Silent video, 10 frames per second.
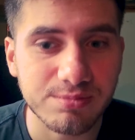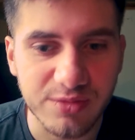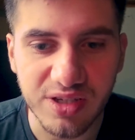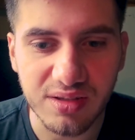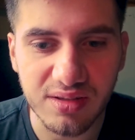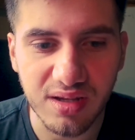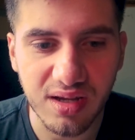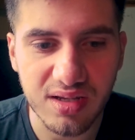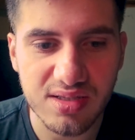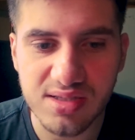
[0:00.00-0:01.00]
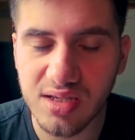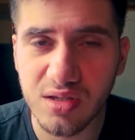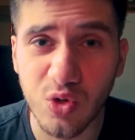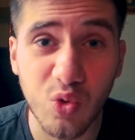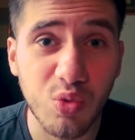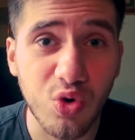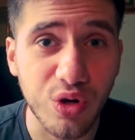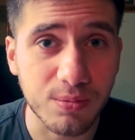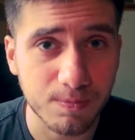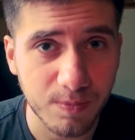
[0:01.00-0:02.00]
And I say no
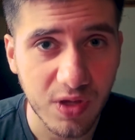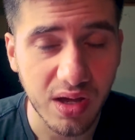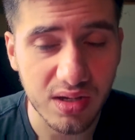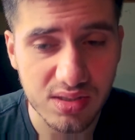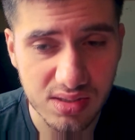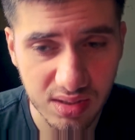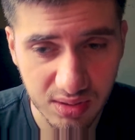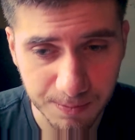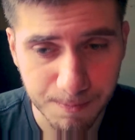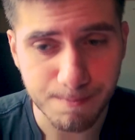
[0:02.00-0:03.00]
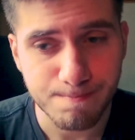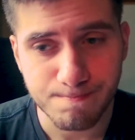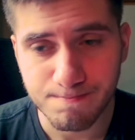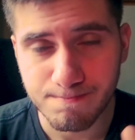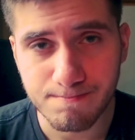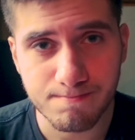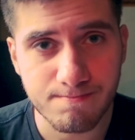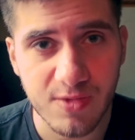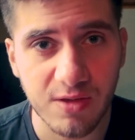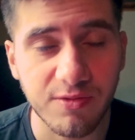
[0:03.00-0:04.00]
more. I say
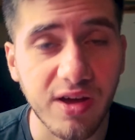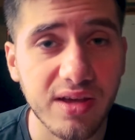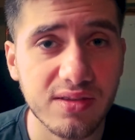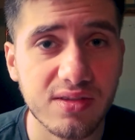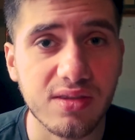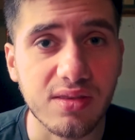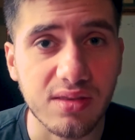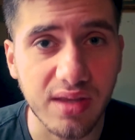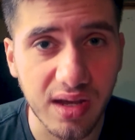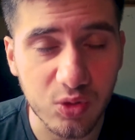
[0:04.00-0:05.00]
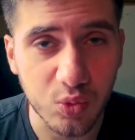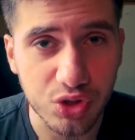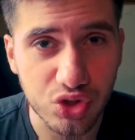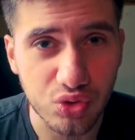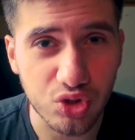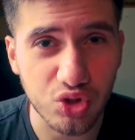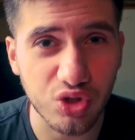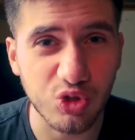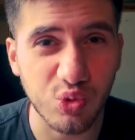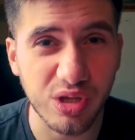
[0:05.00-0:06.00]
find that which you
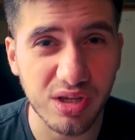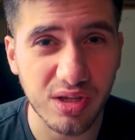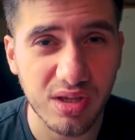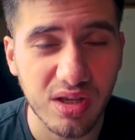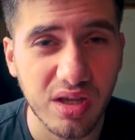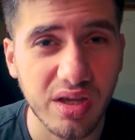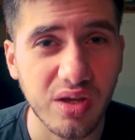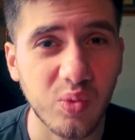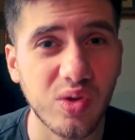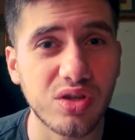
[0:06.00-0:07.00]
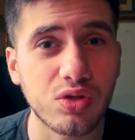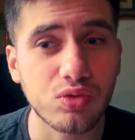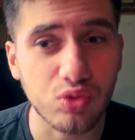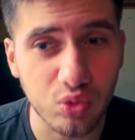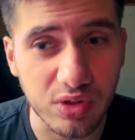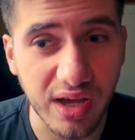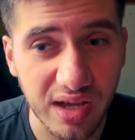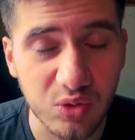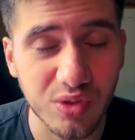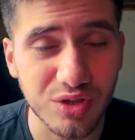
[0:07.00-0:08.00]
enjoy doing, and when you do
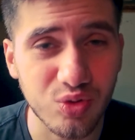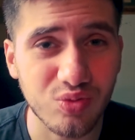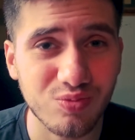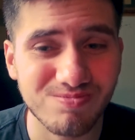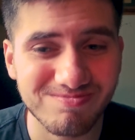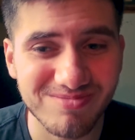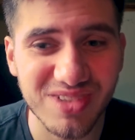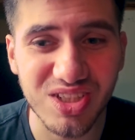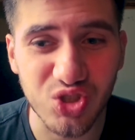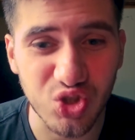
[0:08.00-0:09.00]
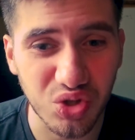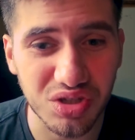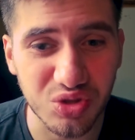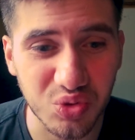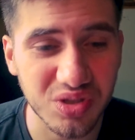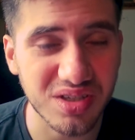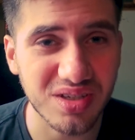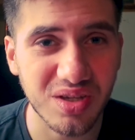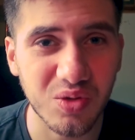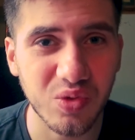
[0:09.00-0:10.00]
that, when you enjoy doing,
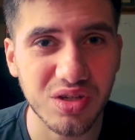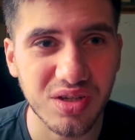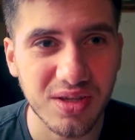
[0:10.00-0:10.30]
and when